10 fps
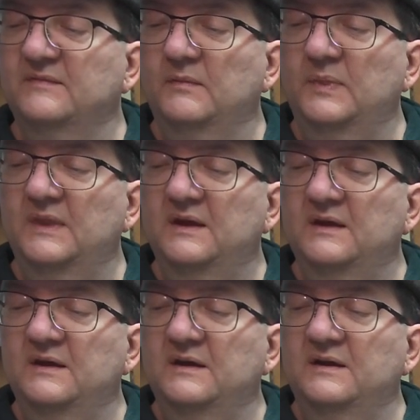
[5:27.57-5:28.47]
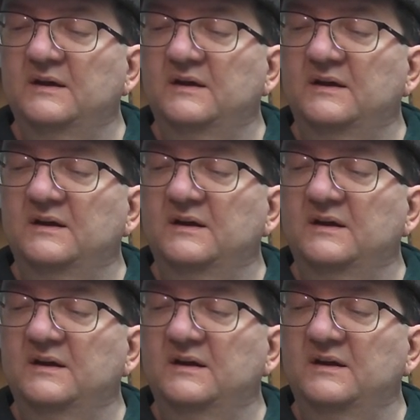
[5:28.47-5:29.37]

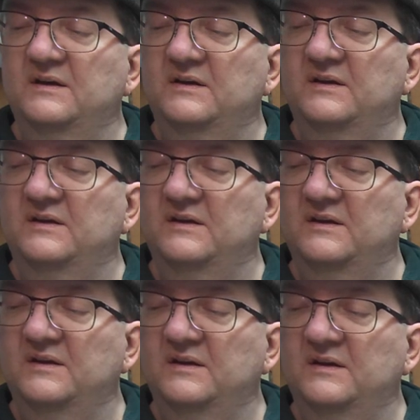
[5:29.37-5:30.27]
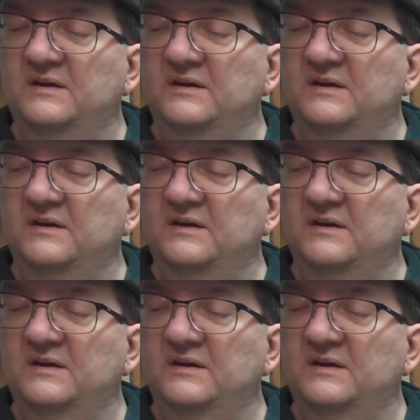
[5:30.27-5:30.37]
(silence)